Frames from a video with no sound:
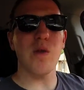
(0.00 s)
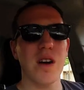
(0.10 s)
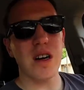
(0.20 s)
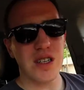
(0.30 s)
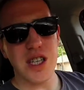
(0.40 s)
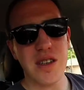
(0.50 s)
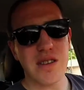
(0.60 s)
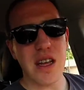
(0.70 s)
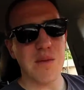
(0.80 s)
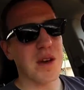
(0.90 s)
where she
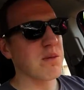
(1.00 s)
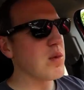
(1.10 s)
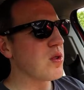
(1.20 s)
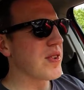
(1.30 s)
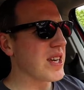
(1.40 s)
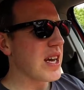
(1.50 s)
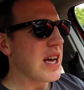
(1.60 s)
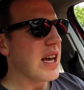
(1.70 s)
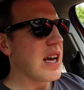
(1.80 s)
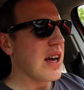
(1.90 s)
doesn't like me to move it,
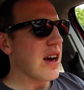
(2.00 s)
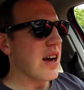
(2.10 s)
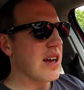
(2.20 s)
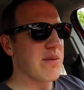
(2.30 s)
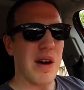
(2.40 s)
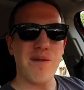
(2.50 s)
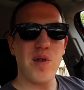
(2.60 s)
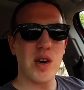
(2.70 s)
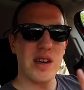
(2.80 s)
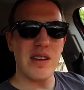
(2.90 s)
and my
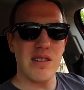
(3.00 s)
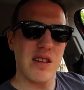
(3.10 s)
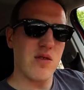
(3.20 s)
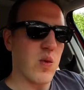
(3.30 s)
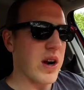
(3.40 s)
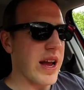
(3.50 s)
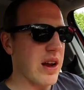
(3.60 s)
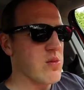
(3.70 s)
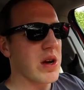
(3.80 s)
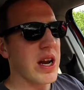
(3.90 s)
foot is in this weird
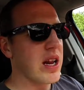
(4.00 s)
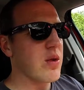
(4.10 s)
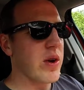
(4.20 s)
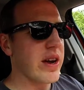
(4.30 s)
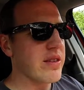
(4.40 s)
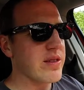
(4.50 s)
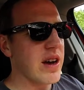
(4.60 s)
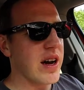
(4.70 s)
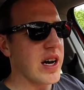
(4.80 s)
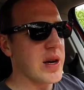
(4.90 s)
angle. But anyways,
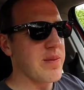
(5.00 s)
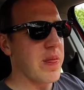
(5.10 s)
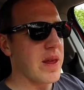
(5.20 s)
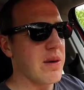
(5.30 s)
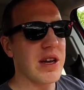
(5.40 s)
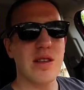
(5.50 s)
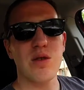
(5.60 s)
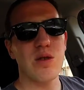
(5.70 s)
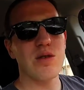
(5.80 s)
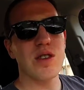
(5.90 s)
I've hit the
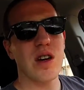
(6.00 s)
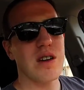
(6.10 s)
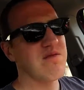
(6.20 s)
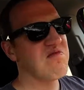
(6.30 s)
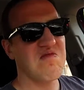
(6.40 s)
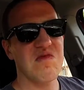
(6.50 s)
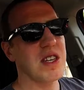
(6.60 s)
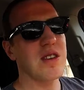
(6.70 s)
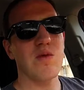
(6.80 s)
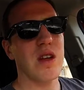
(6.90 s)
cruise on,
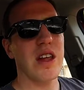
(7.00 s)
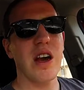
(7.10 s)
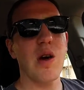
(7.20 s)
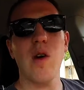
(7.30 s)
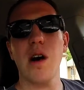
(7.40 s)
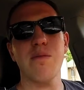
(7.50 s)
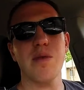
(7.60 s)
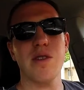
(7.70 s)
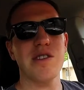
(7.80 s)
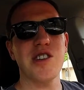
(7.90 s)
didn't really go up
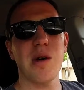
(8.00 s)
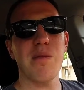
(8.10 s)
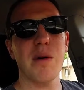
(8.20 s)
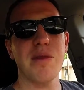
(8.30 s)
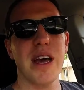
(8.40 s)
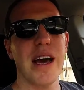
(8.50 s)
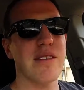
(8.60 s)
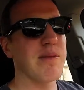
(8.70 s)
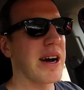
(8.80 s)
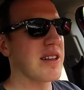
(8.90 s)
or jump up the
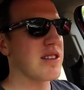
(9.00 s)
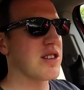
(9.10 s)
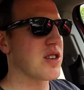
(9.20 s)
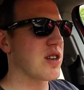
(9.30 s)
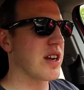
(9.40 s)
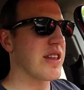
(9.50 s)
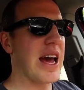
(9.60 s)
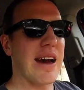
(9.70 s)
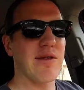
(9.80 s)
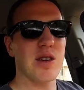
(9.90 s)
gas mileage or
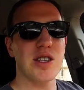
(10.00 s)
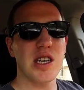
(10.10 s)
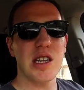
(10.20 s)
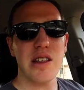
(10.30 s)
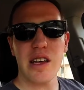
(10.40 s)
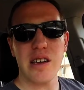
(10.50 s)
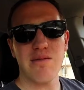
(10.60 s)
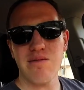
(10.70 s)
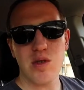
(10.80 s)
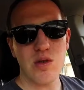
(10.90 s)
the average
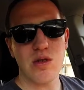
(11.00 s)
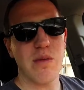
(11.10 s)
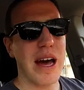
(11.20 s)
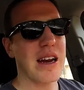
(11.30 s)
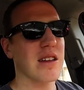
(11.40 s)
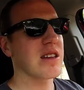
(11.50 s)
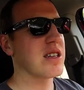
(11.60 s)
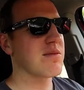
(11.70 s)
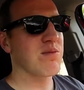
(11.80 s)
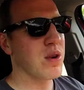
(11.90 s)
anything too dramatically.
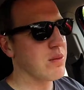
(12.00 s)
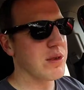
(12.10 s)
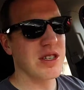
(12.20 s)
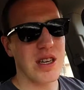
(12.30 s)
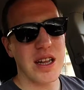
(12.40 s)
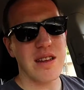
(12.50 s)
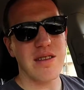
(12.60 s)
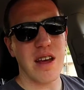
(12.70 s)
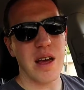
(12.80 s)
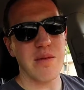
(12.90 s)
It pretty much stayed the
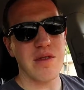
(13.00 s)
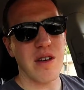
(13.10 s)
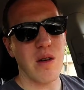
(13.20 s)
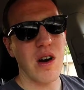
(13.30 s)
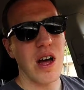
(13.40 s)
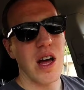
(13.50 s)
same. So